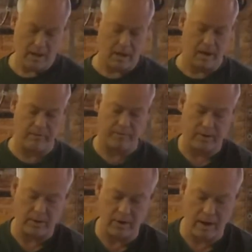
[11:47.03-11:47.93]
And if
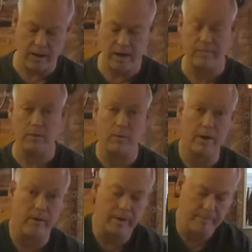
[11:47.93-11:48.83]
you're ever
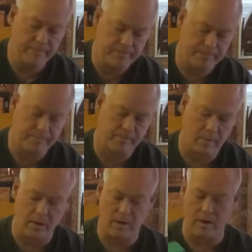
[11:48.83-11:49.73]
wondering,
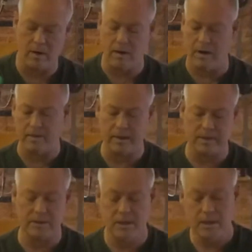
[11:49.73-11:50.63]
on
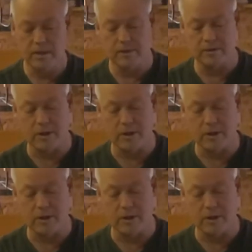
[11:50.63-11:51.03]
these, there's a